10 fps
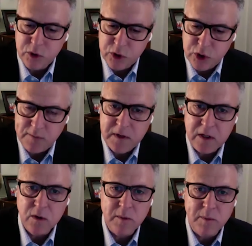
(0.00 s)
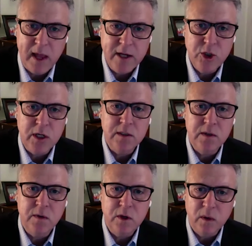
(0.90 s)
shifting your supply chain
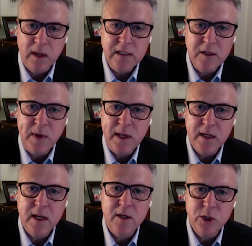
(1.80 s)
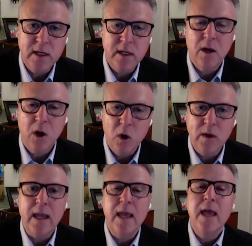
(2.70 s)
so that you're less dependent on China.
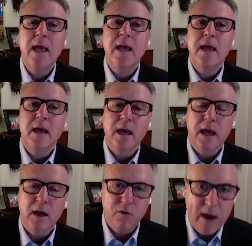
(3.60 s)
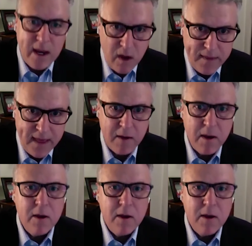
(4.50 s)
Okay, grant all that.